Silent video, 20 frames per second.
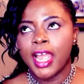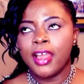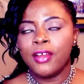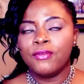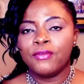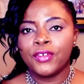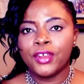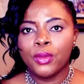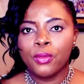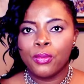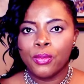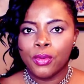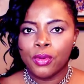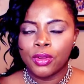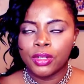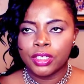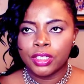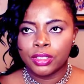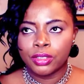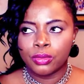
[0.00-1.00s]

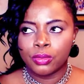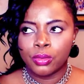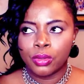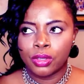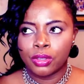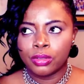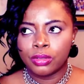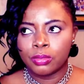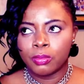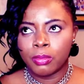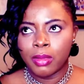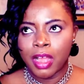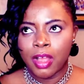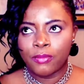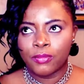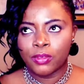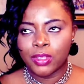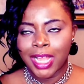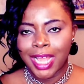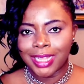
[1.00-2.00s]
Everyone in the world
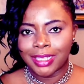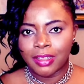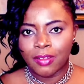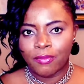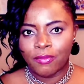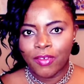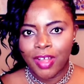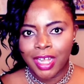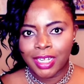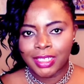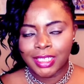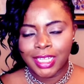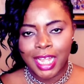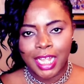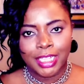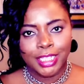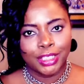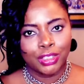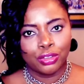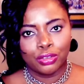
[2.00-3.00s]
marvel at the fact
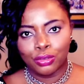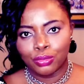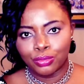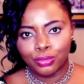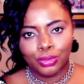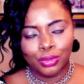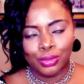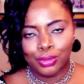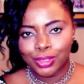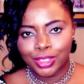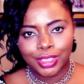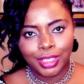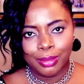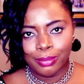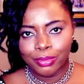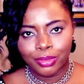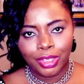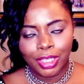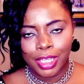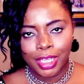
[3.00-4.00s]
that they don't know
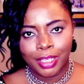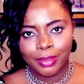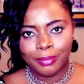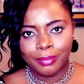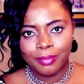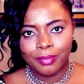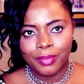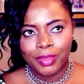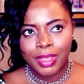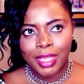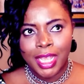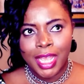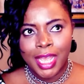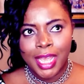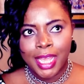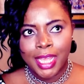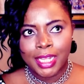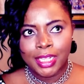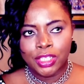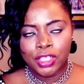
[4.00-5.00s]
something
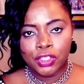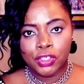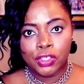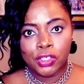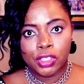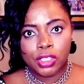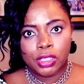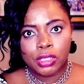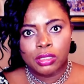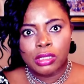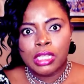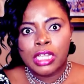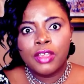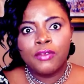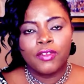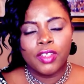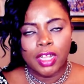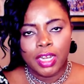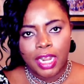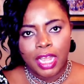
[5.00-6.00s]
and they just
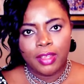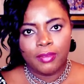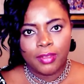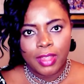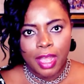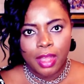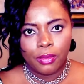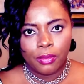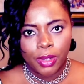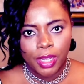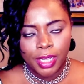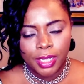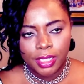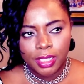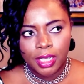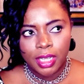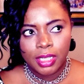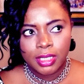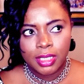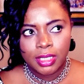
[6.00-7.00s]
live their life that way.
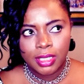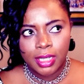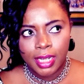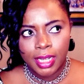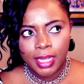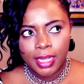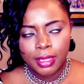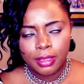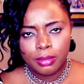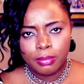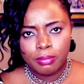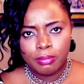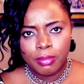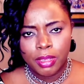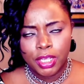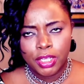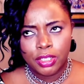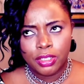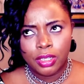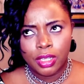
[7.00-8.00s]

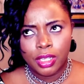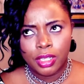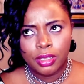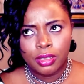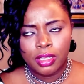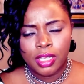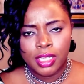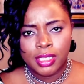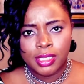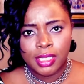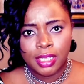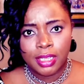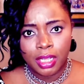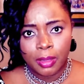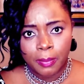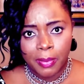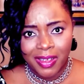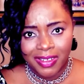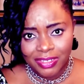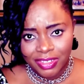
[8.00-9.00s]
It's
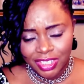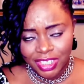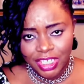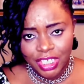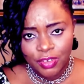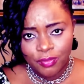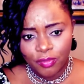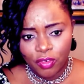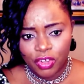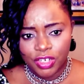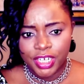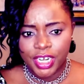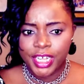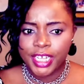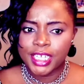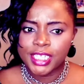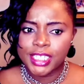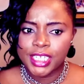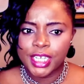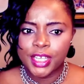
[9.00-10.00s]
either positive or
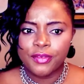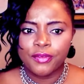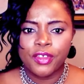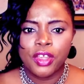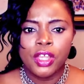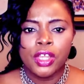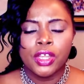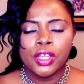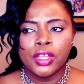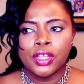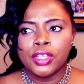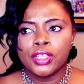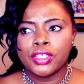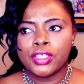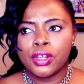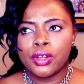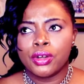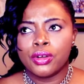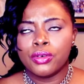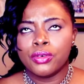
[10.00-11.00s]
negative.
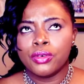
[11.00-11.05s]
So